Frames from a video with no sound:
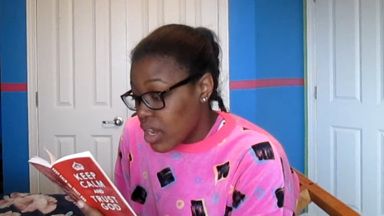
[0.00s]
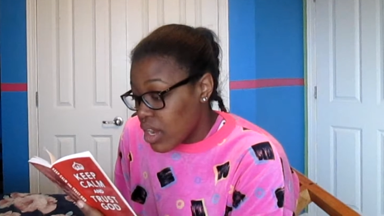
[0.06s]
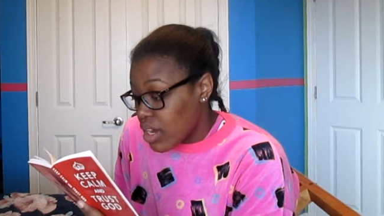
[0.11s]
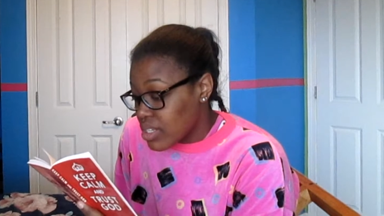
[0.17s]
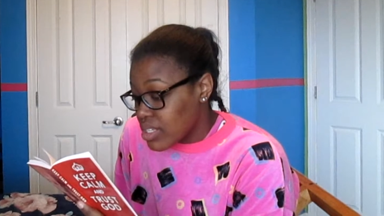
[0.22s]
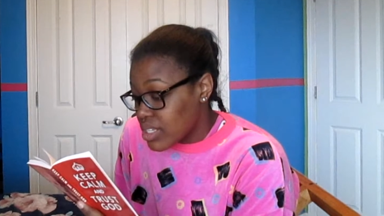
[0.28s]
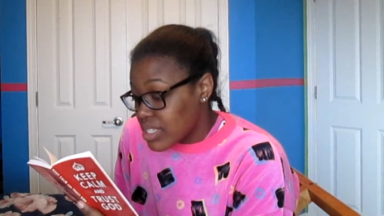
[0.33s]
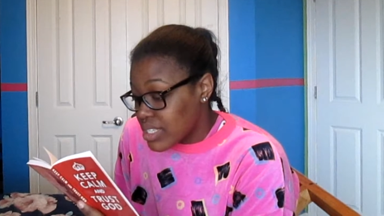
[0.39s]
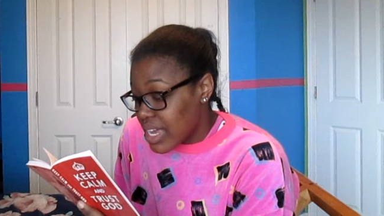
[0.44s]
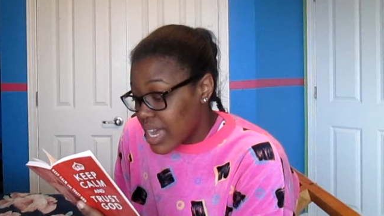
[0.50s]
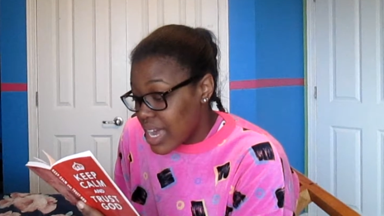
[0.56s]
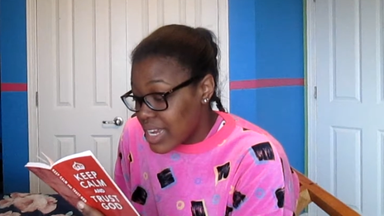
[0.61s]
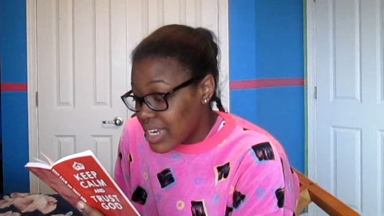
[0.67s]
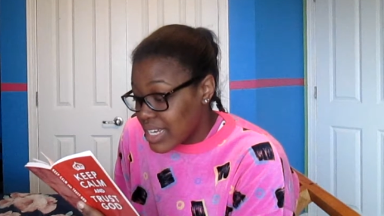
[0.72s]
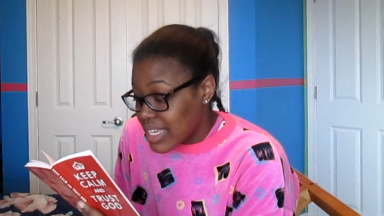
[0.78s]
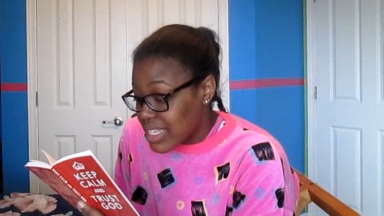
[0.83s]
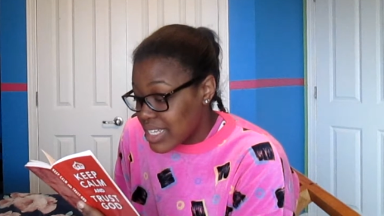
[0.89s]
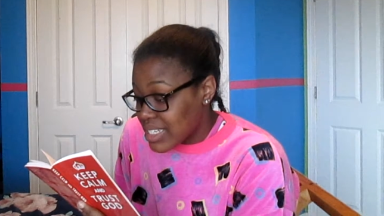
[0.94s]
Our
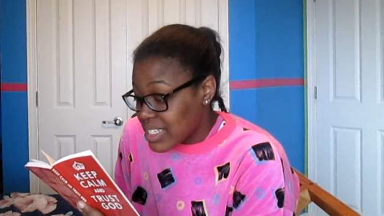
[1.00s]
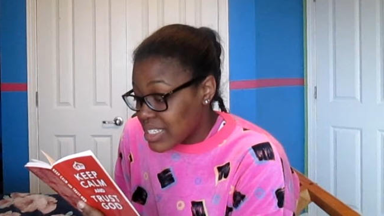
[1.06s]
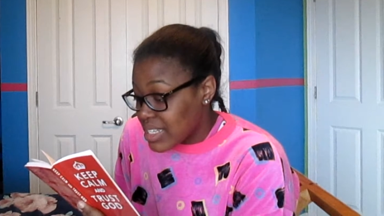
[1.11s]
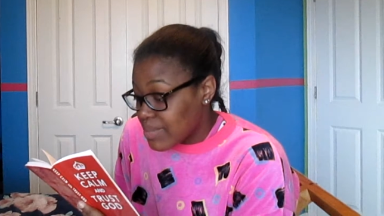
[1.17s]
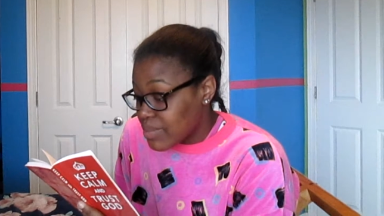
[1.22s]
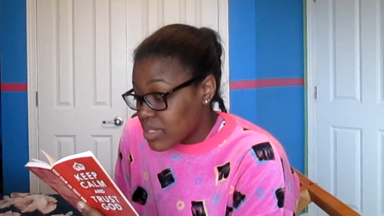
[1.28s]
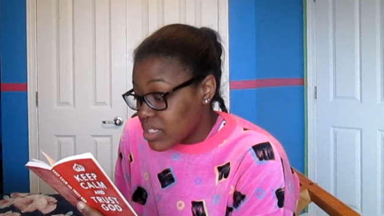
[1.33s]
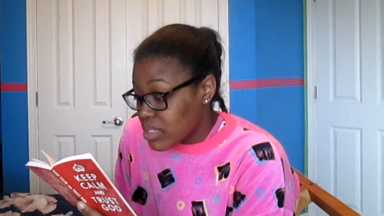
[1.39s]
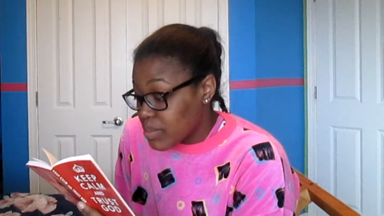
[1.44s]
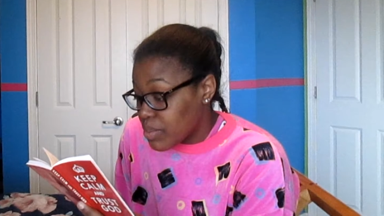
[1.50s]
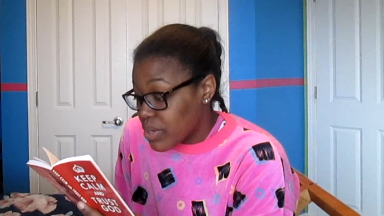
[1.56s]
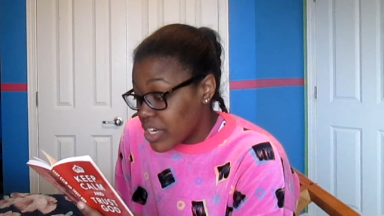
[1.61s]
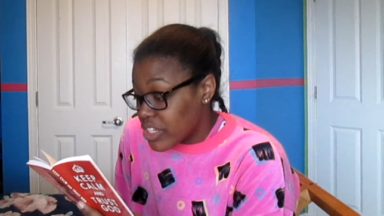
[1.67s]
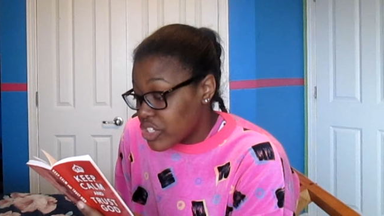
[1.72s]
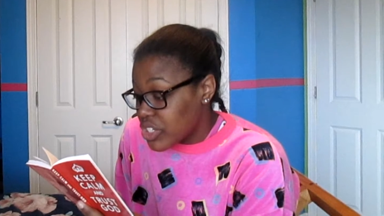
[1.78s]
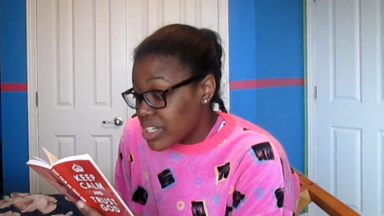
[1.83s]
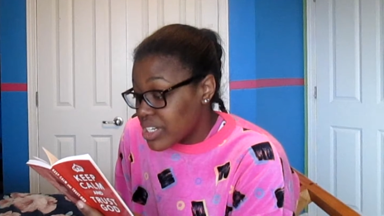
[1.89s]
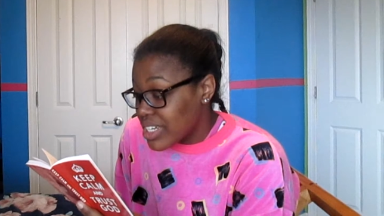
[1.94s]
society has accepted
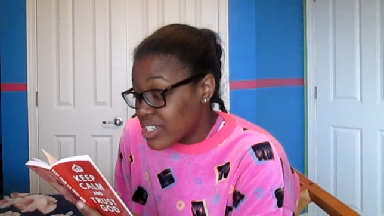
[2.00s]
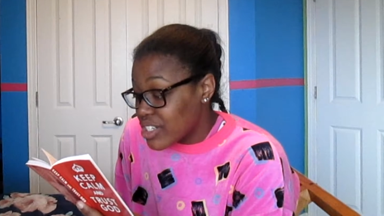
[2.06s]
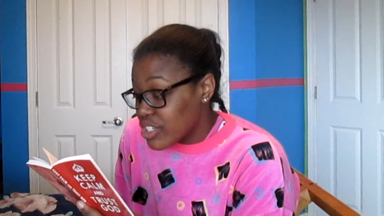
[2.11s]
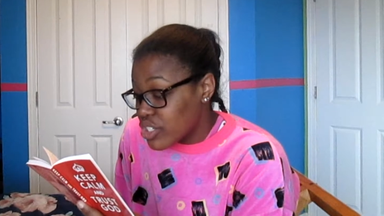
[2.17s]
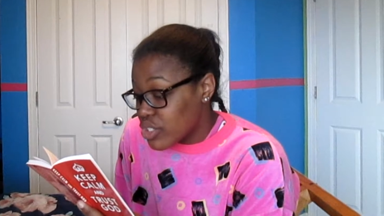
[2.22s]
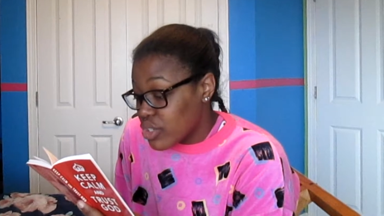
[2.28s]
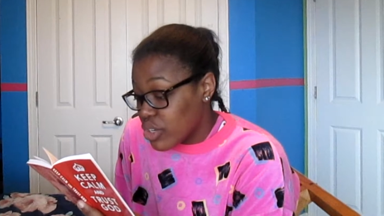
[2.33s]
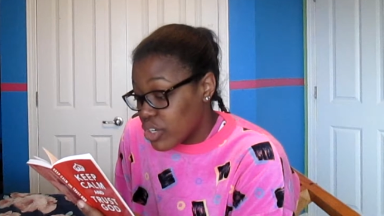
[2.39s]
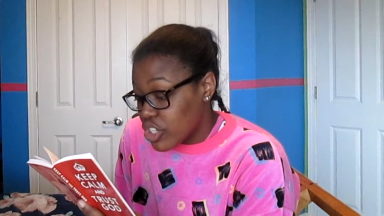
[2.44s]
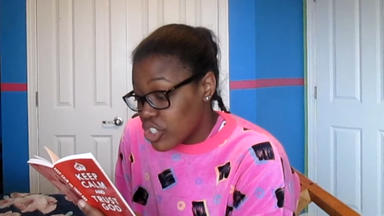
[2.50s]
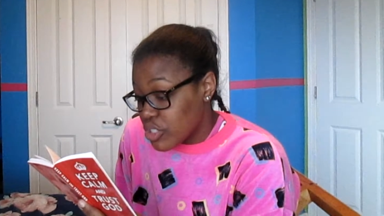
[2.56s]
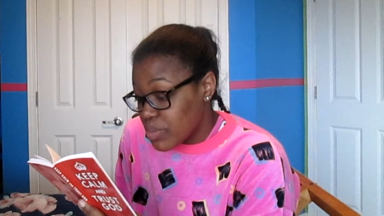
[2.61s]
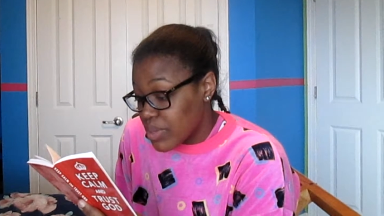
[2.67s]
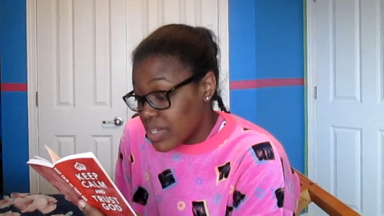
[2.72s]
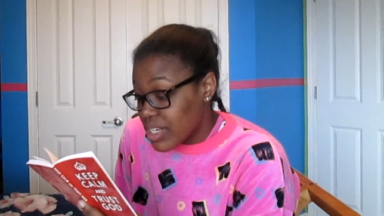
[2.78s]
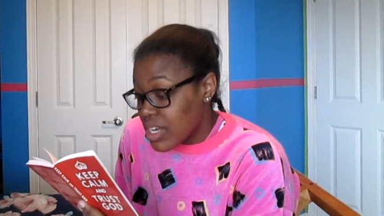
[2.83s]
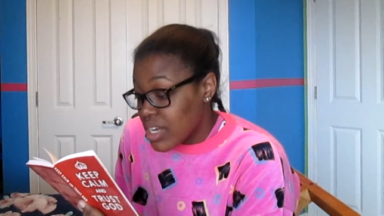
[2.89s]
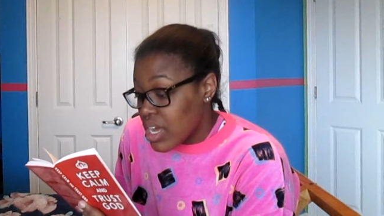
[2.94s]
depression and
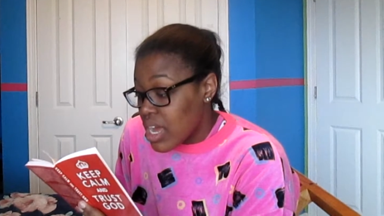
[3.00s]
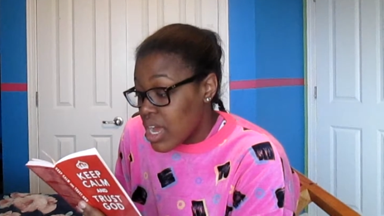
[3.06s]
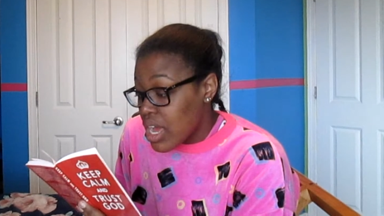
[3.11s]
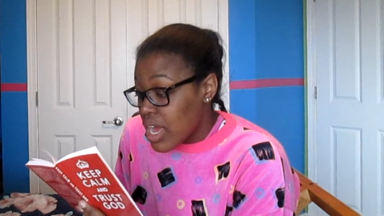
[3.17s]
discouragement